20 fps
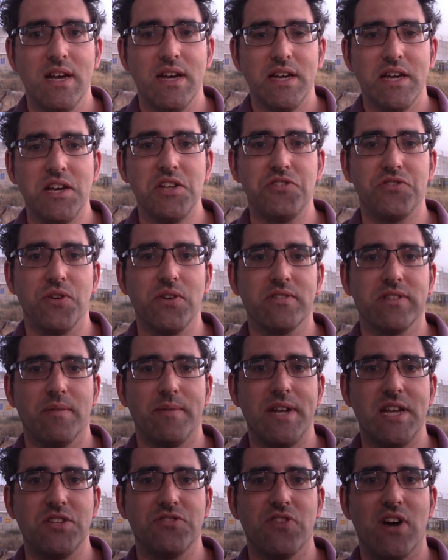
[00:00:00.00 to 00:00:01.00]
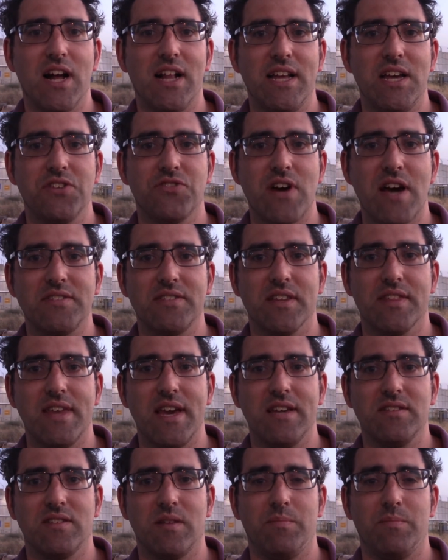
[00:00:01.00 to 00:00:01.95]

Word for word: in Jerusalem and Israel, interesting things,